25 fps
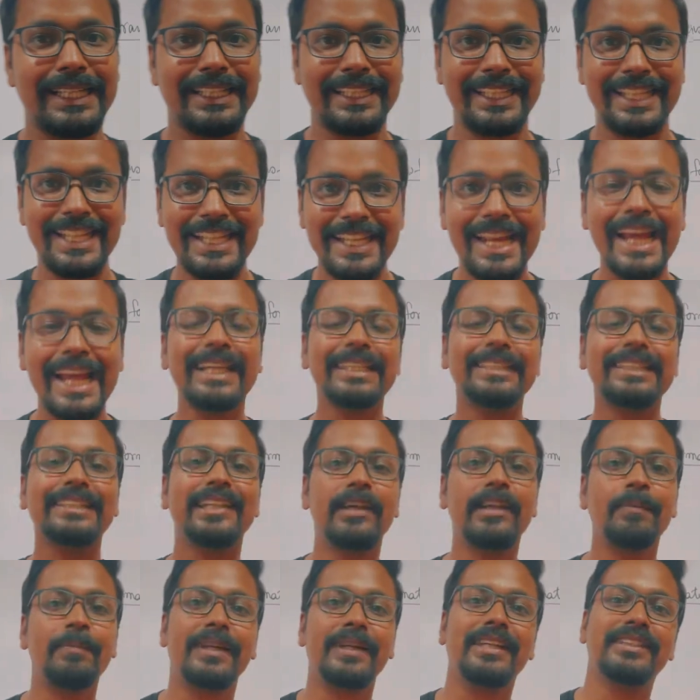The next
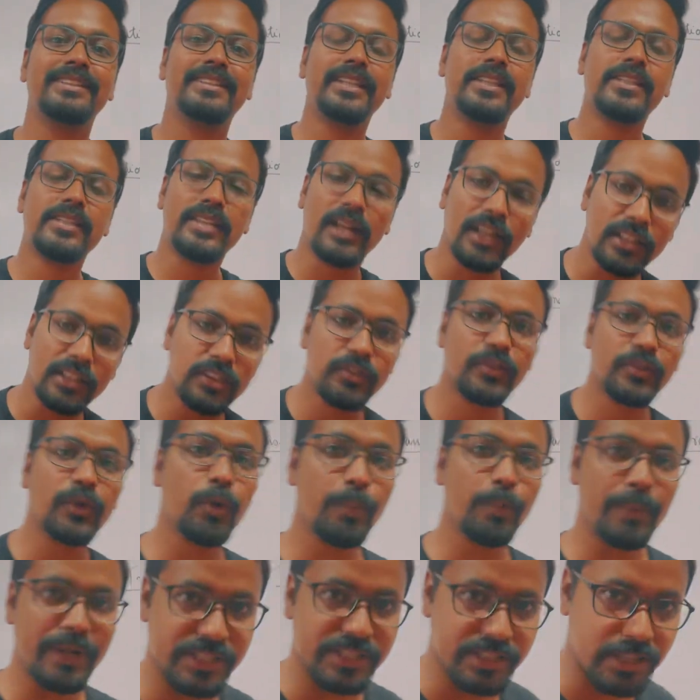step is the
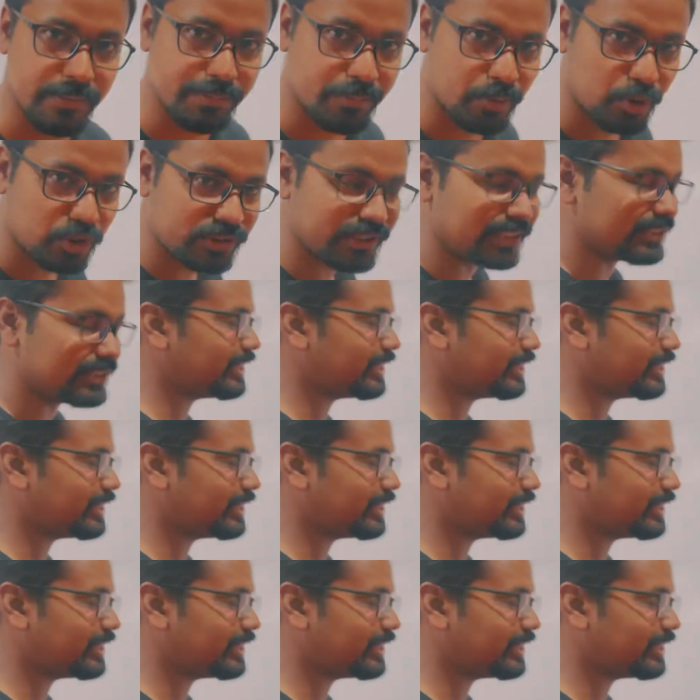transformation process.